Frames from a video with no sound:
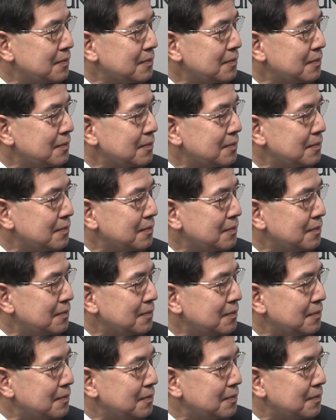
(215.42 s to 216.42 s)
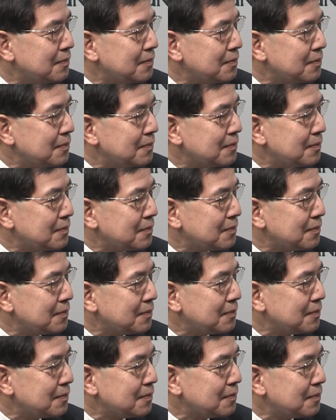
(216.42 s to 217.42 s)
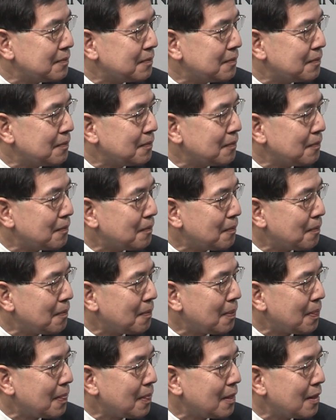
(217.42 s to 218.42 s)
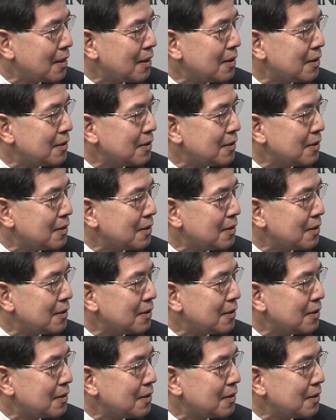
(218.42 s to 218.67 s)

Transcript: The person shown says nothing.